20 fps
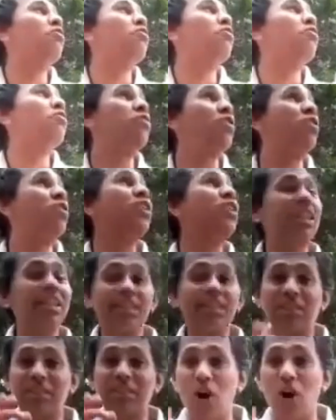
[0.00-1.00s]

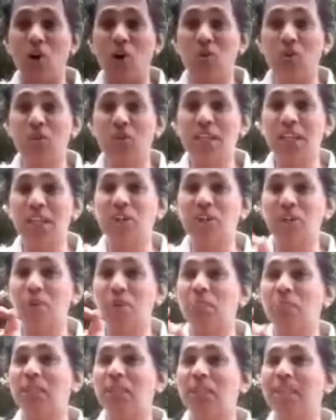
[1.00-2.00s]
50,000
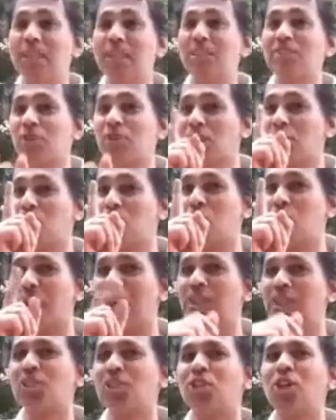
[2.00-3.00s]
rupees for that
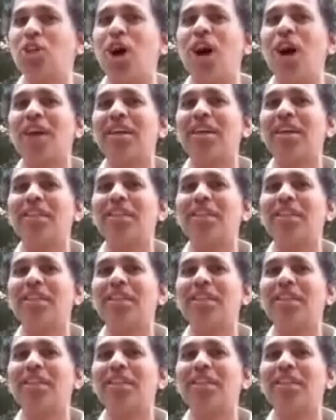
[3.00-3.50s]
one song.